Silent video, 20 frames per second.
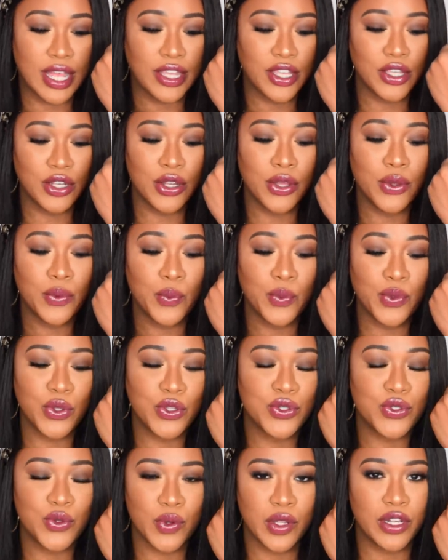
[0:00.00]
Like, you know,
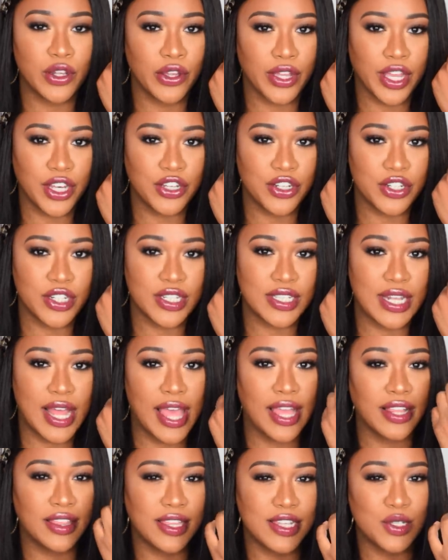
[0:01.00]
you do a look and you're just
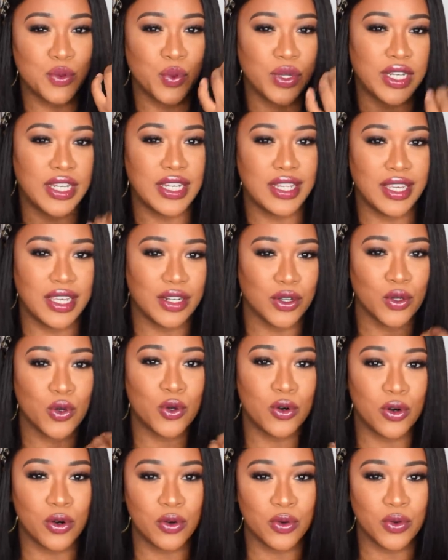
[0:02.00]
like, this would need a
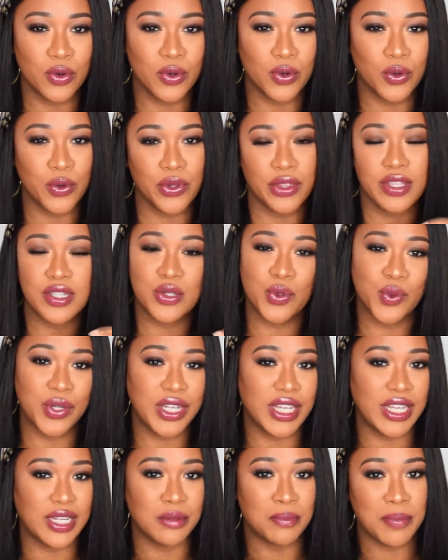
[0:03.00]
coral or this
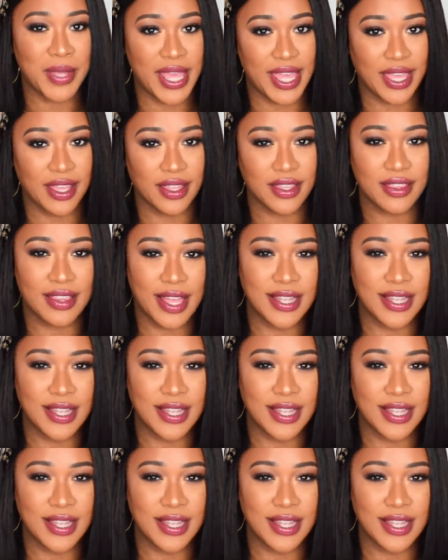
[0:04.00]
would need a pink.